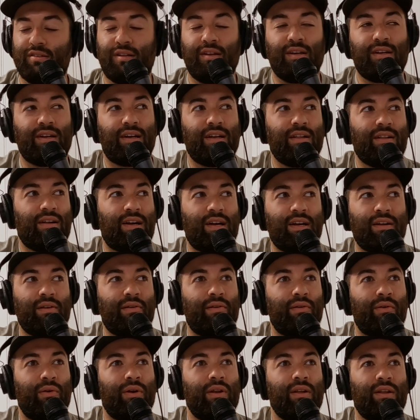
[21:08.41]
Like, I, I
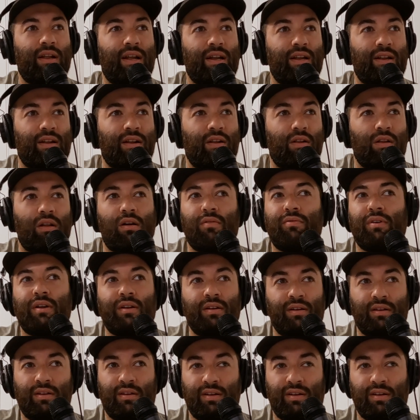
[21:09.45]
enjoyed it. I didn't love it.